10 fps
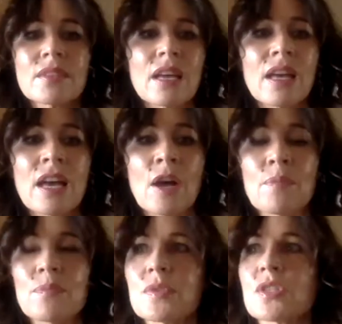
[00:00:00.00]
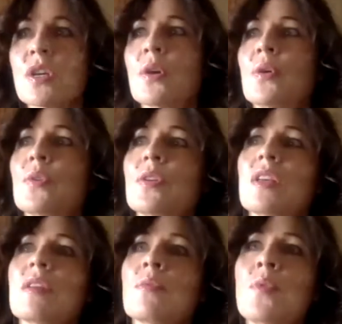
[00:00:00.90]
Um, so
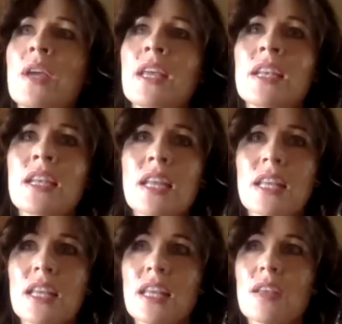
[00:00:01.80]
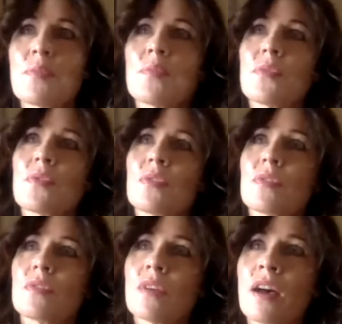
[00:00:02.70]
when
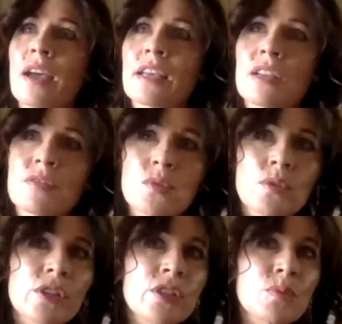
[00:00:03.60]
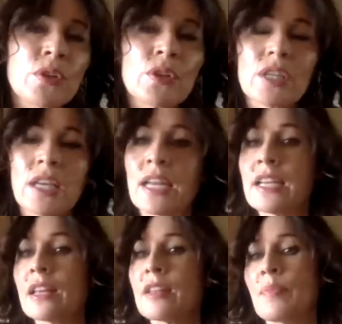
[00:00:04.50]
I kind of saw his work and
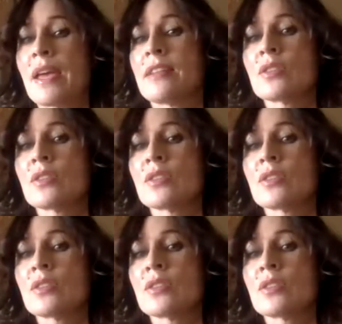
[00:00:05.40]
another man's